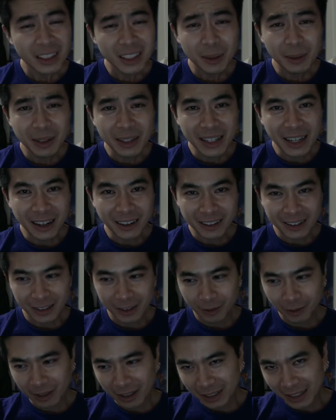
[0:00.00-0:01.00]
some of the
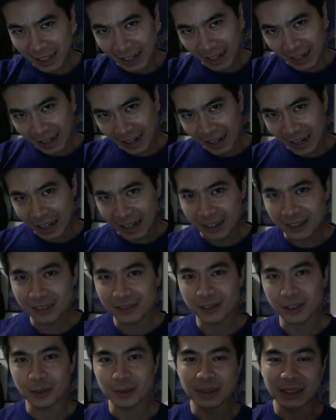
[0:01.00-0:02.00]
characters run
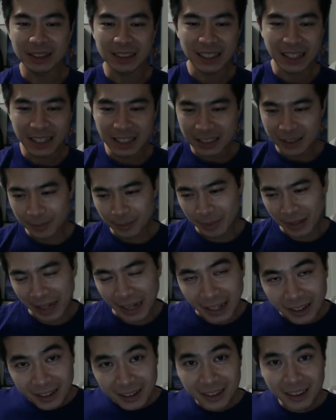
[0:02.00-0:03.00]
out from the stage,
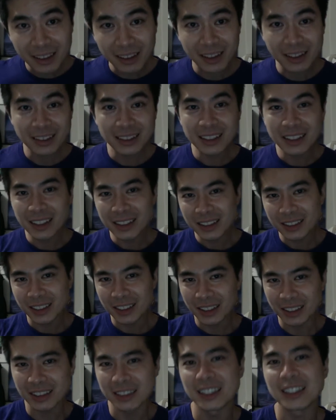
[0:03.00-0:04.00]
out of the theater,
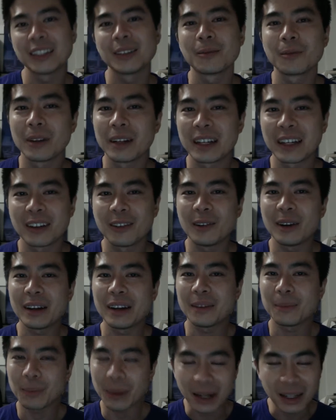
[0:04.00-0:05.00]
so you can see them running
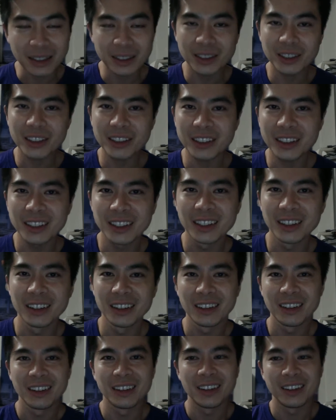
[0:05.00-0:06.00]
like past you.
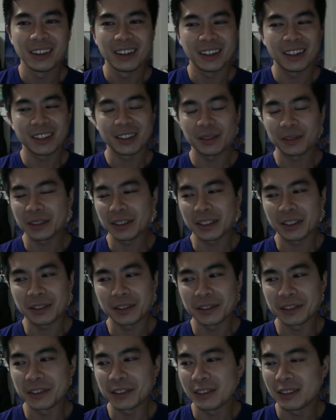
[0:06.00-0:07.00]
It's really
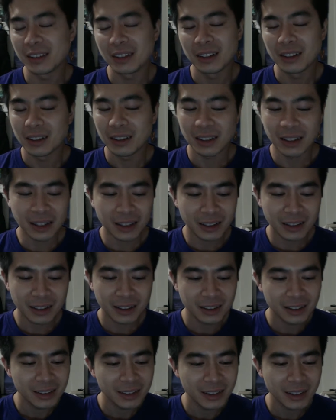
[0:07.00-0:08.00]
cool. Like
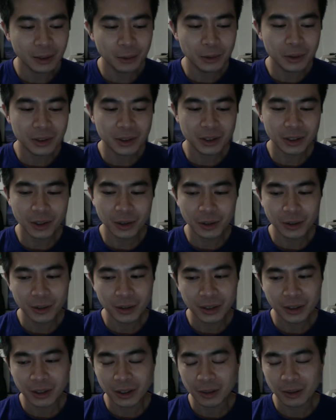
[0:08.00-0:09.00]
it was so
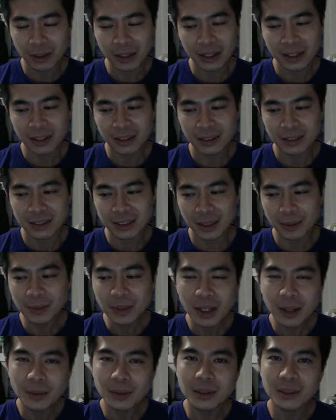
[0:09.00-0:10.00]
incredible. Like
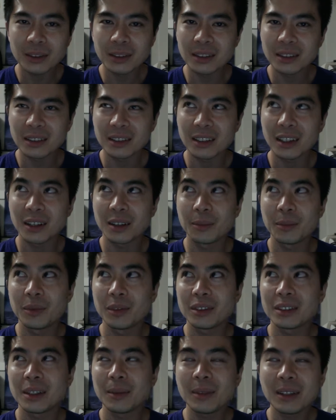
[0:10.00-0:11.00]
sometimes
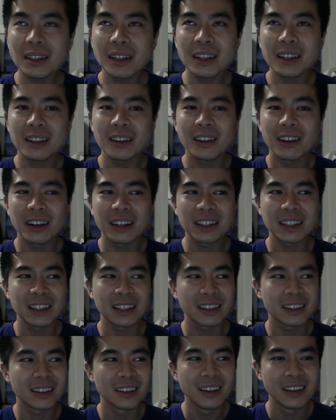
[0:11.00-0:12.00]
something like The Lion
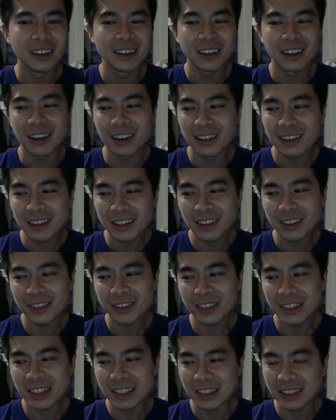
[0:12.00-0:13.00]
King, I don't know
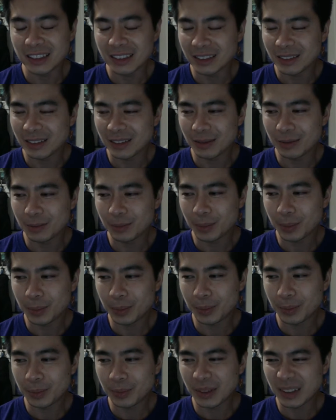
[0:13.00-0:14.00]
if you can
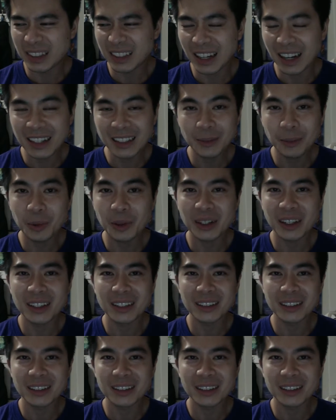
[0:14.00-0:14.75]
it's hard to put